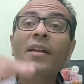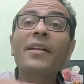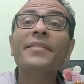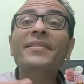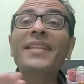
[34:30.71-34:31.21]

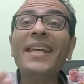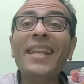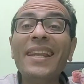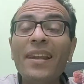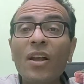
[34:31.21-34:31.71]
till
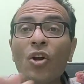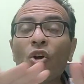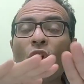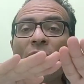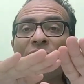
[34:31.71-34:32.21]

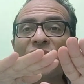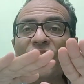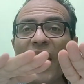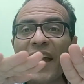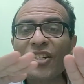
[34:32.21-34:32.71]

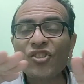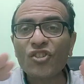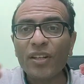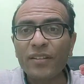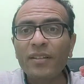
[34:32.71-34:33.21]

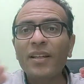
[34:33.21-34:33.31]
contraction